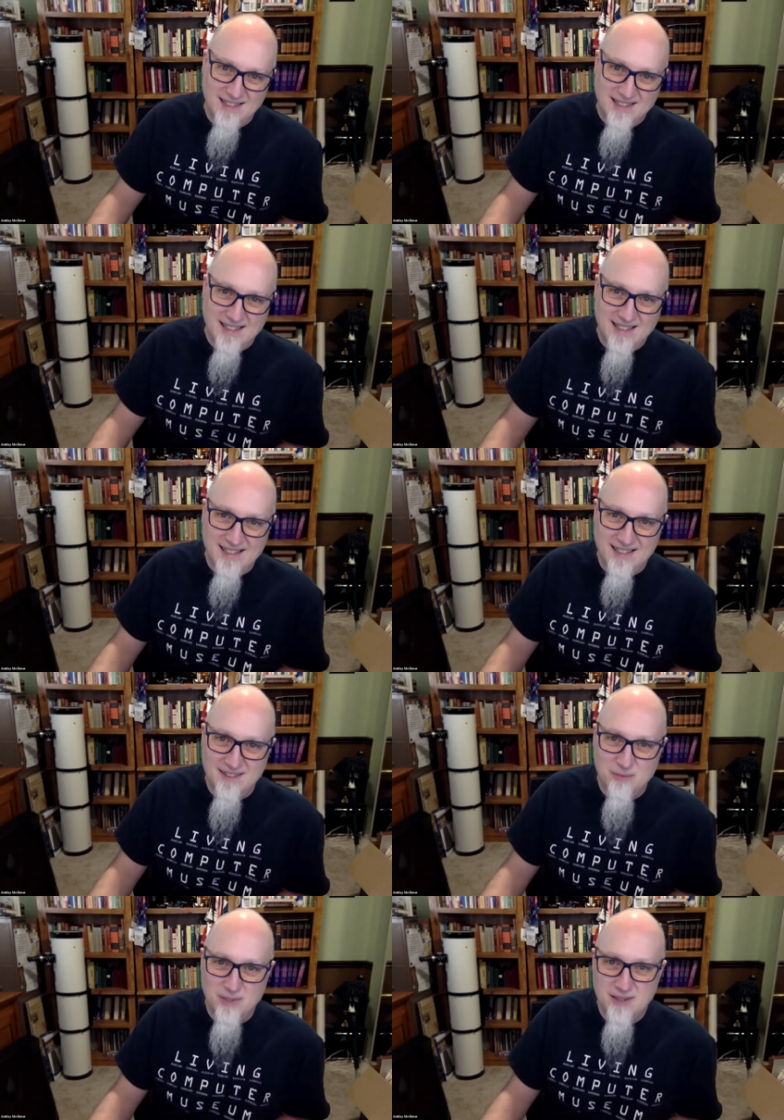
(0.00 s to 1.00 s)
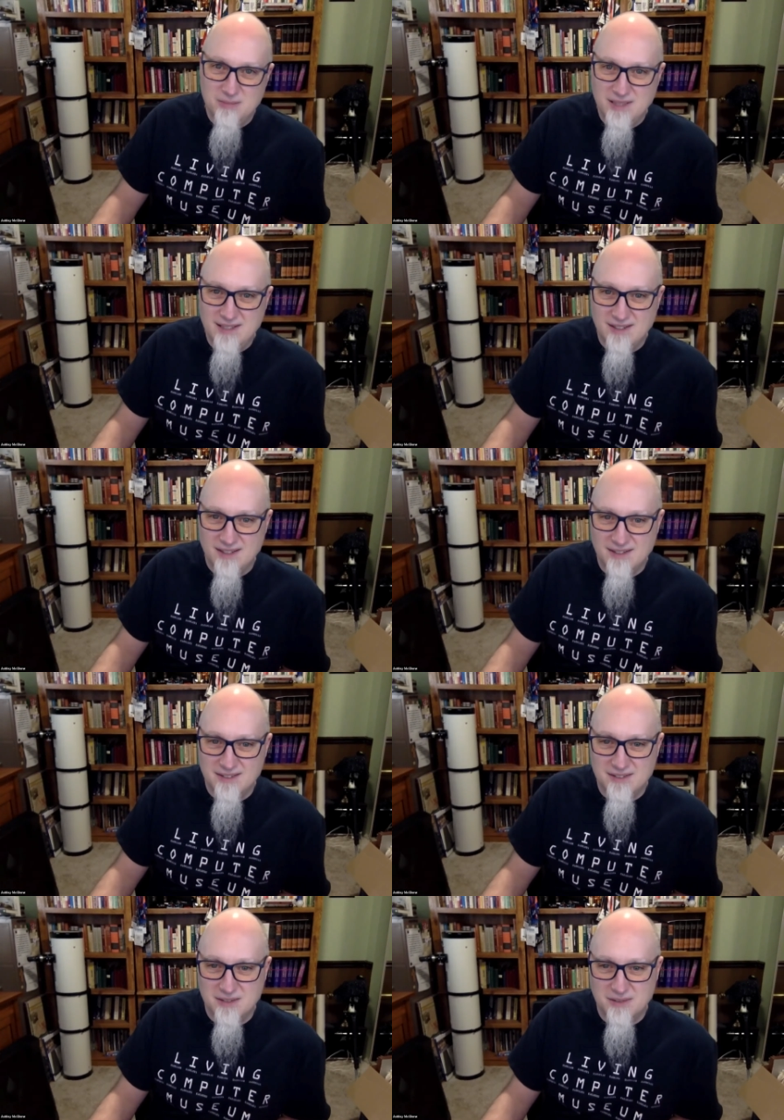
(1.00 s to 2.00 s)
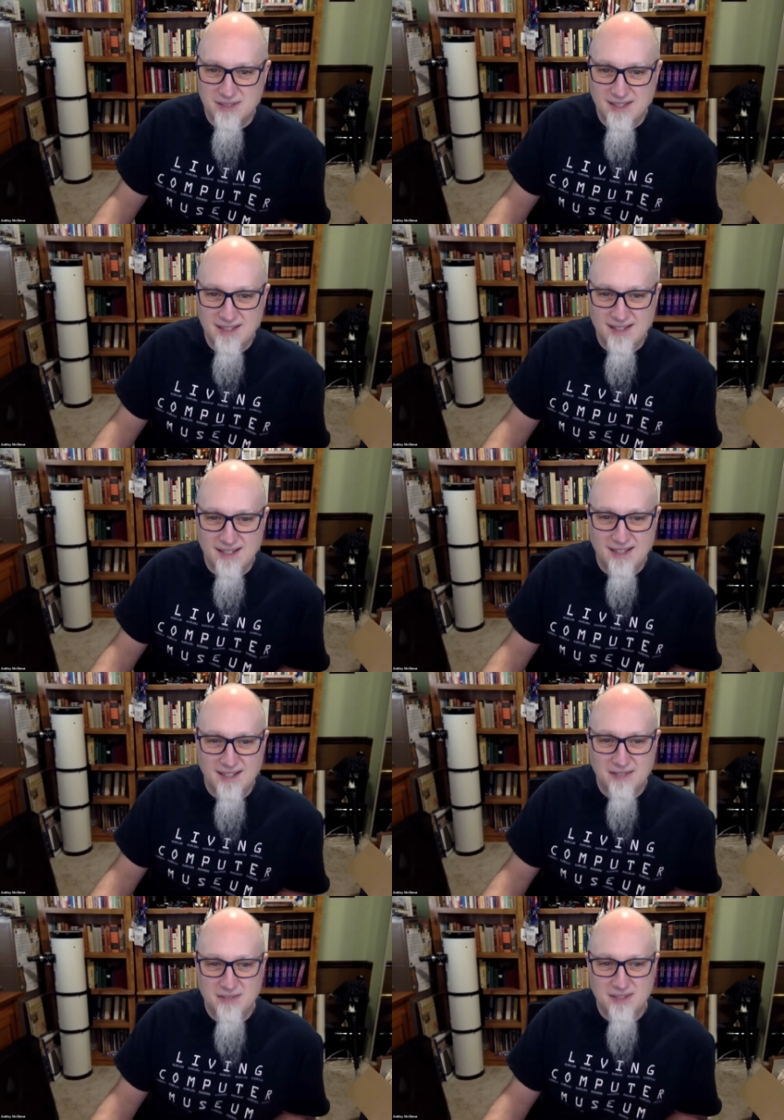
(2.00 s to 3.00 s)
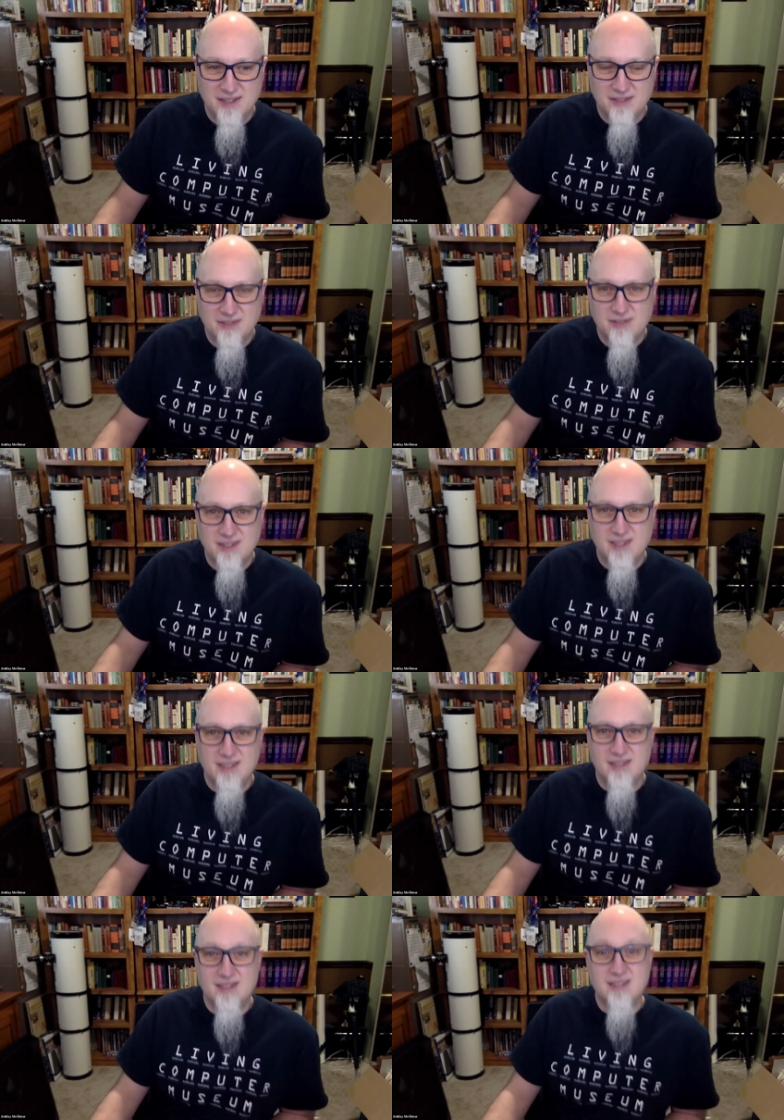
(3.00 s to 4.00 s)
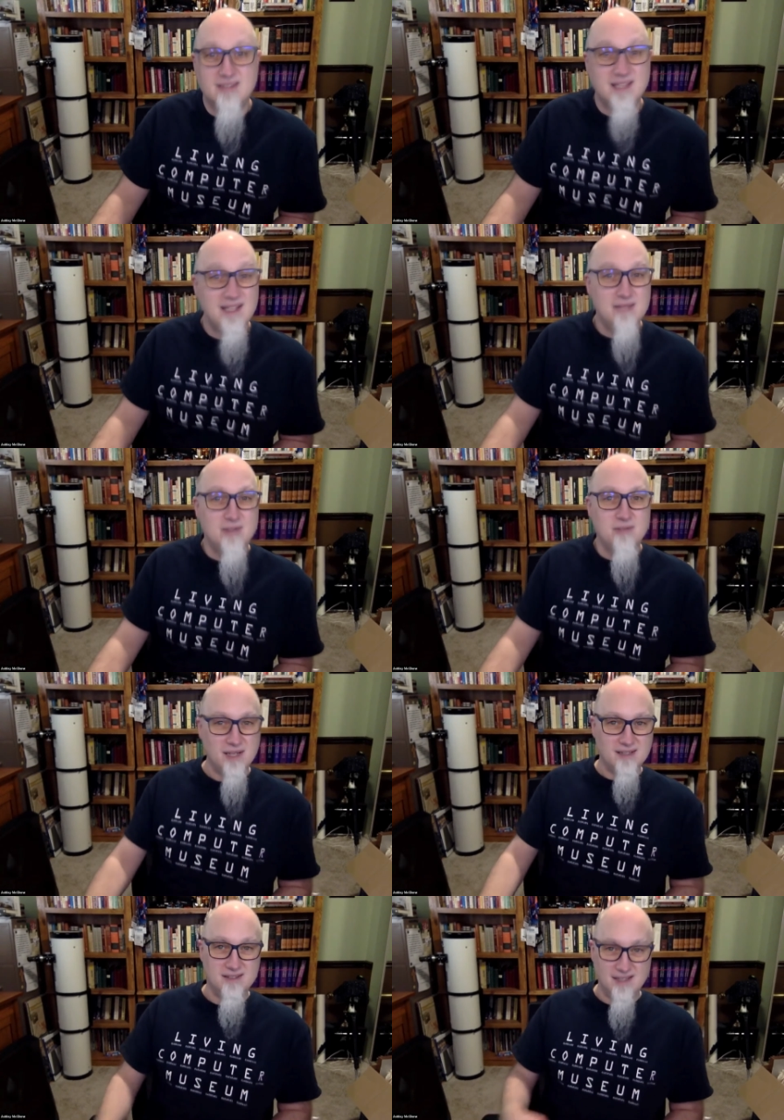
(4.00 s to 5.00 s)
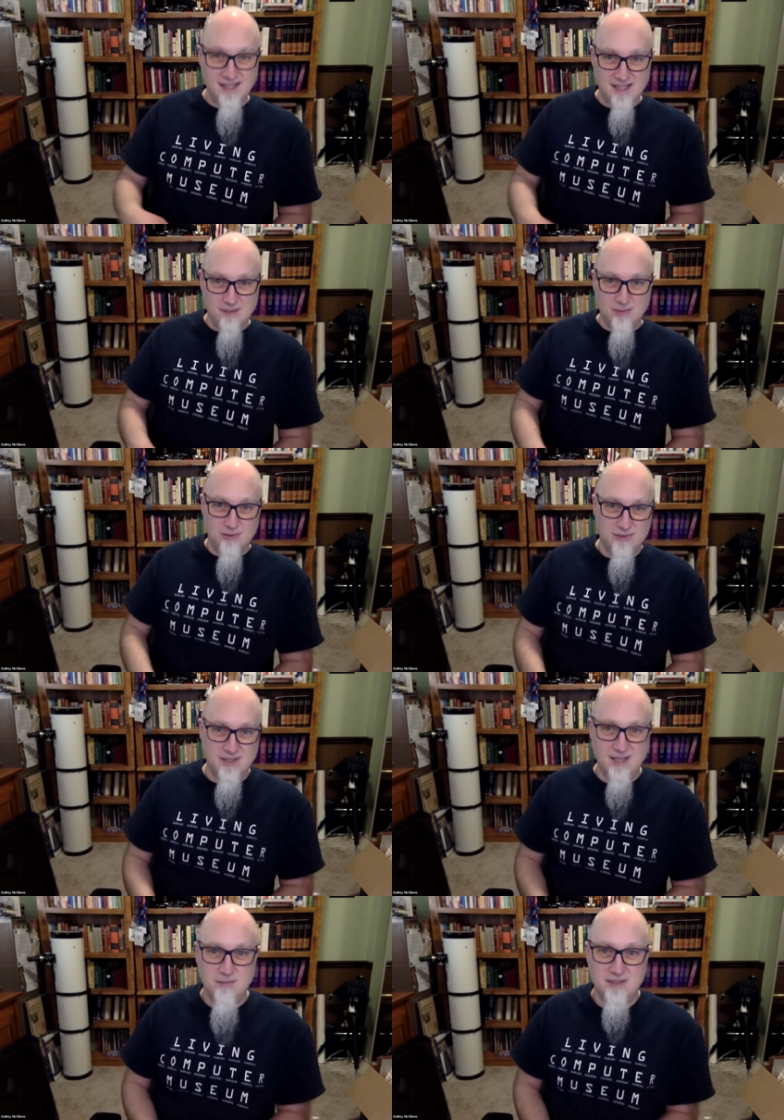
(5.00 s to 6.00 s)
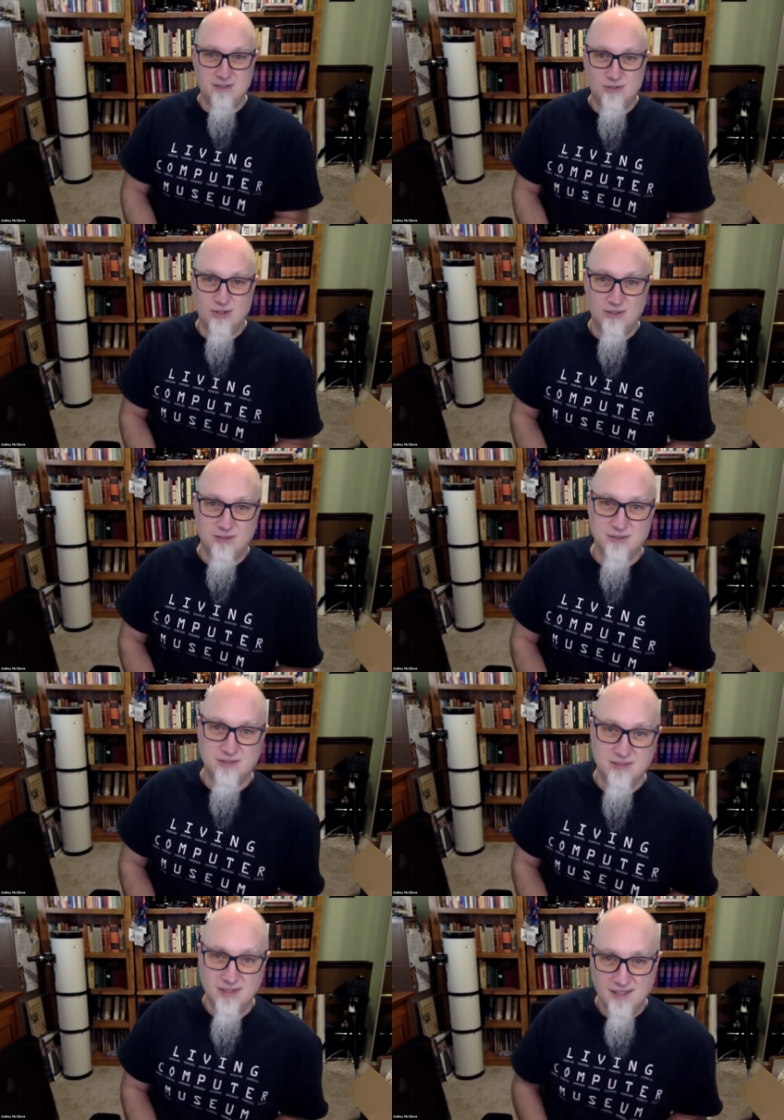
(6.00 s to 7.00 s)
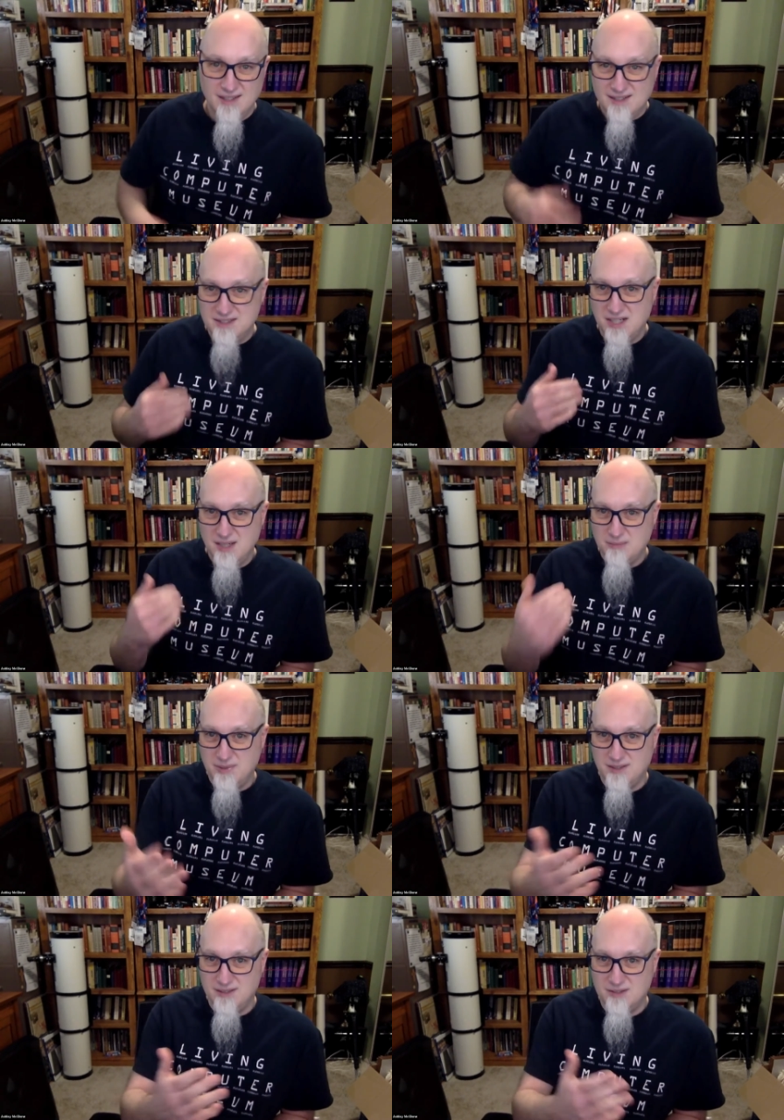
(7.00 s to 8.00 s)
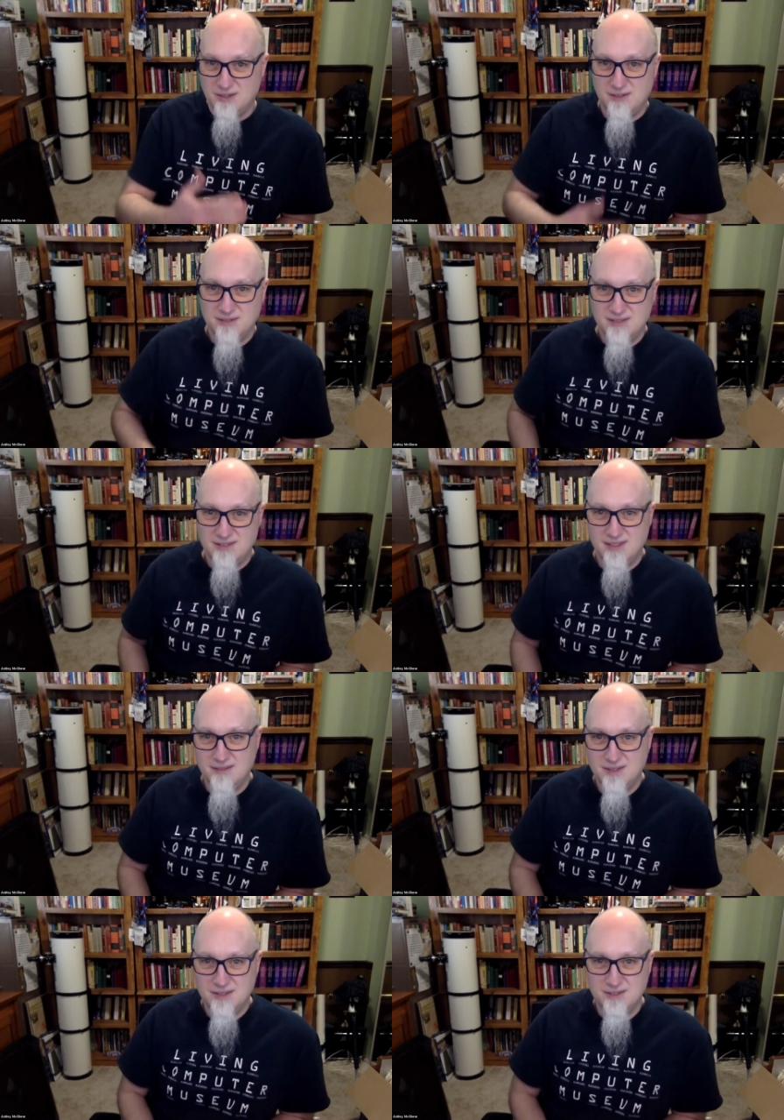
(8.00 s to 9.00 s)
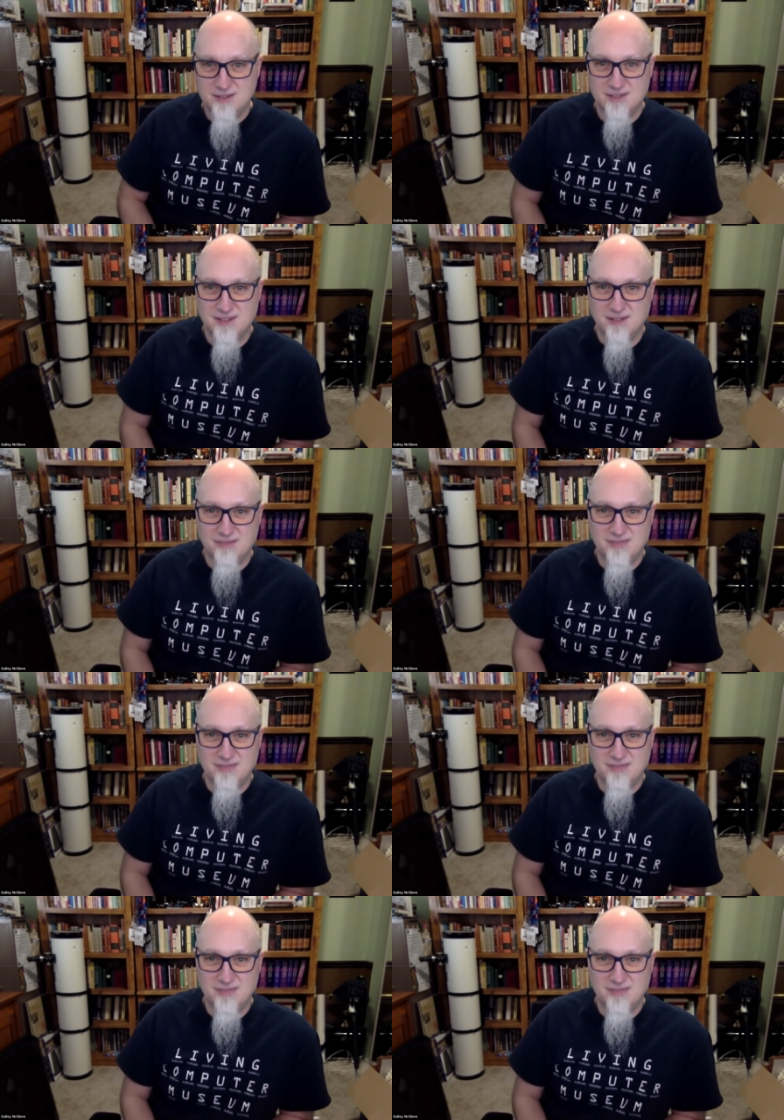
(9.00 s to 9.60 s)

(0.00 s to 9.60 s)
And with me on the show today, I have none other than a TAM on my team whose name is Charles Champion. Charles, introduce yourself.